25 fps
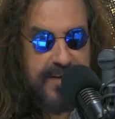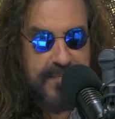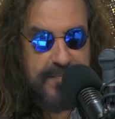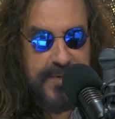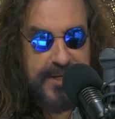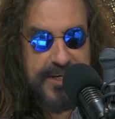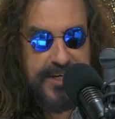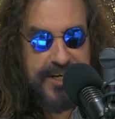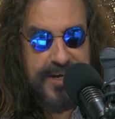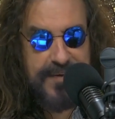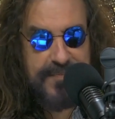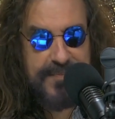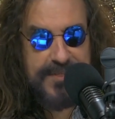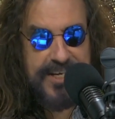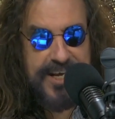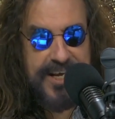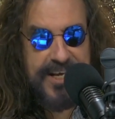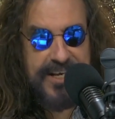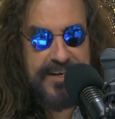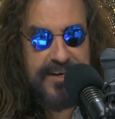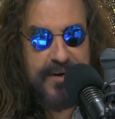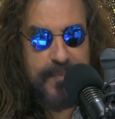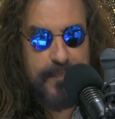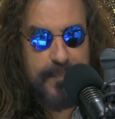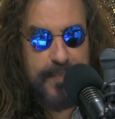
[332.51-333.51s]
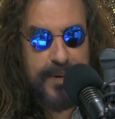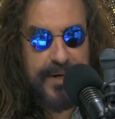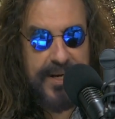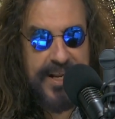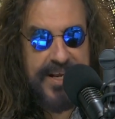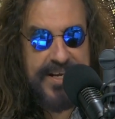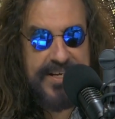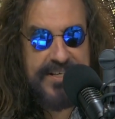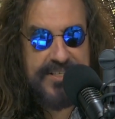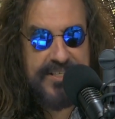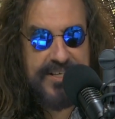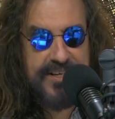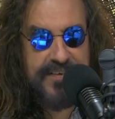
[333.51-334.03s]
becomes a
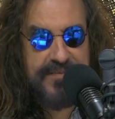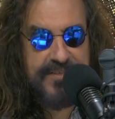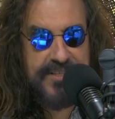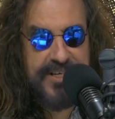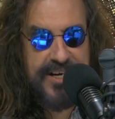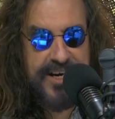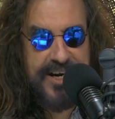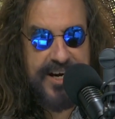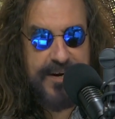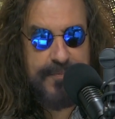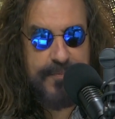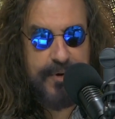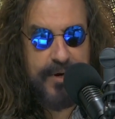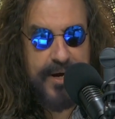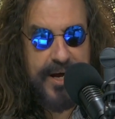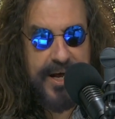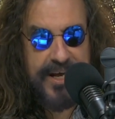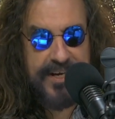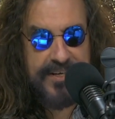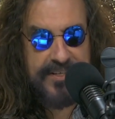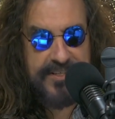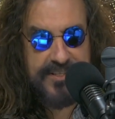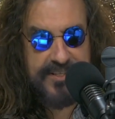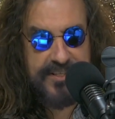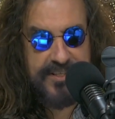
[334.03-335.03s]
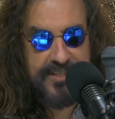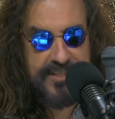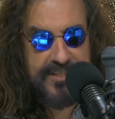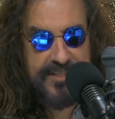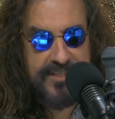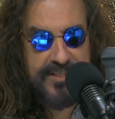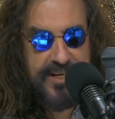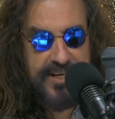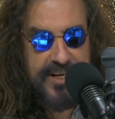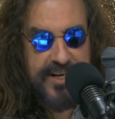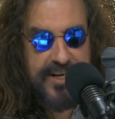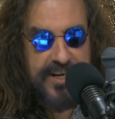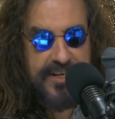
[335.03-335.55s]
place of terrible accidents,